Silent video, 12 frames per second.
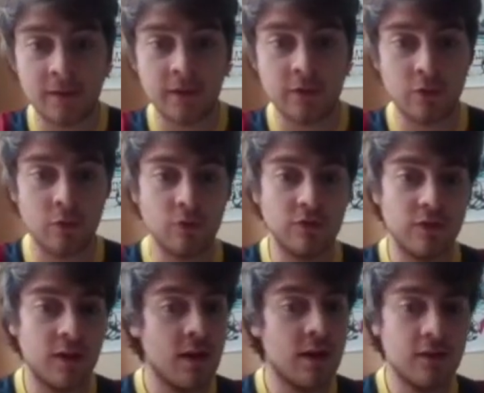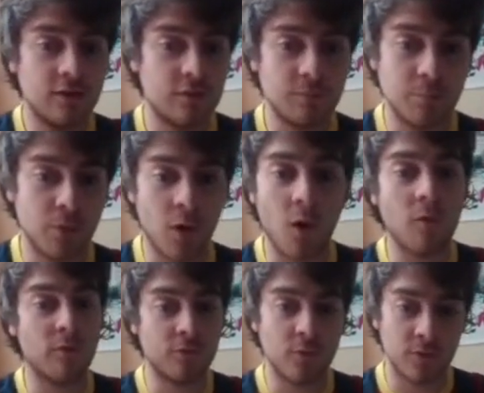Like, don't just put all of
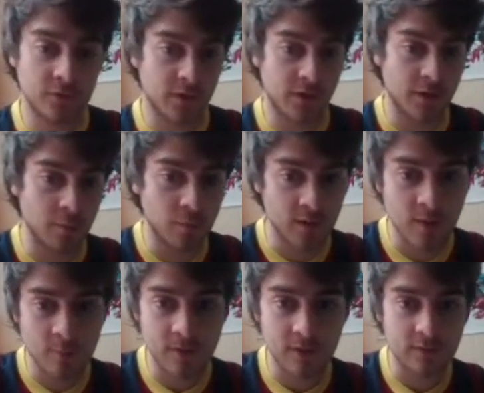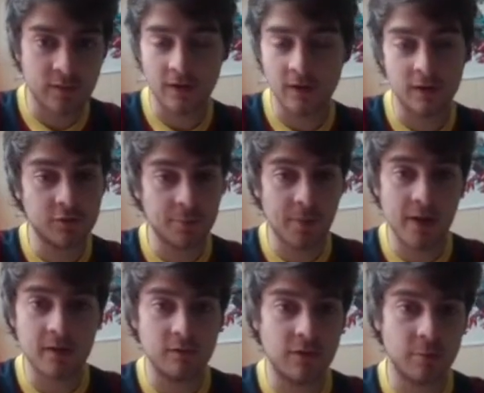our focus on the double game weeks. Like, it doesn't
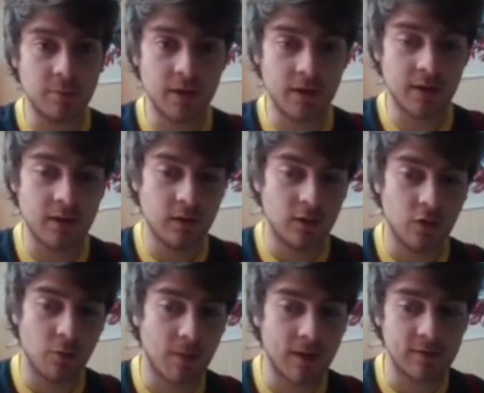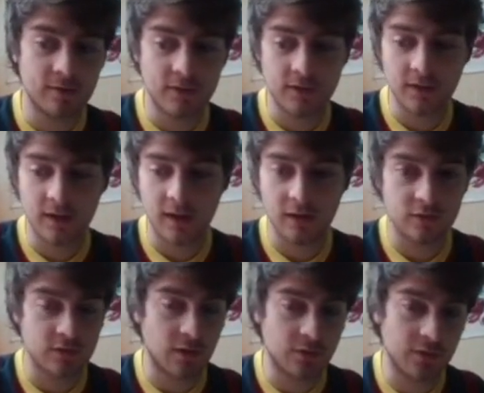matter if they play, Man City and
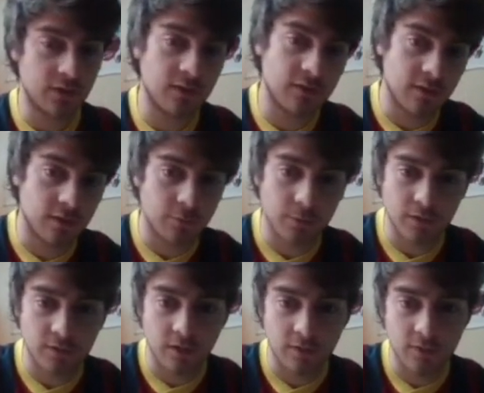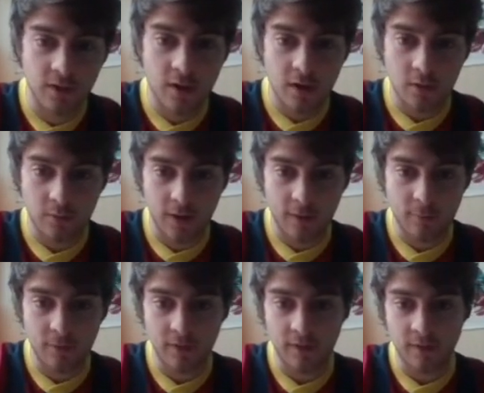Chelsea. That's pretty tough, right? But